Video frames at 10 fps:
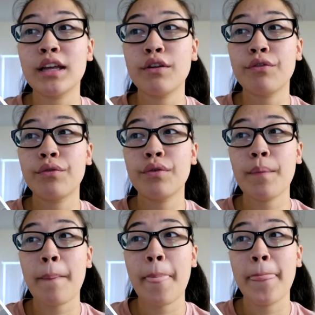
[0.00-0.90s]
if,
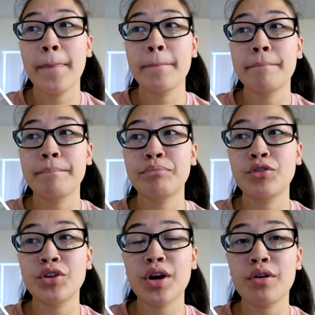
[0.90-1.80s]

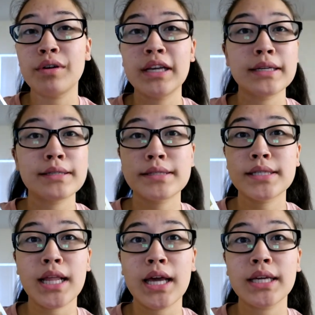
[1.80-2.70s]
you know,
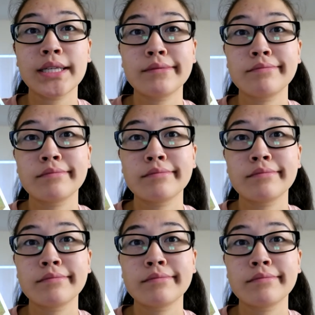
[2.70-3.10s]
it's like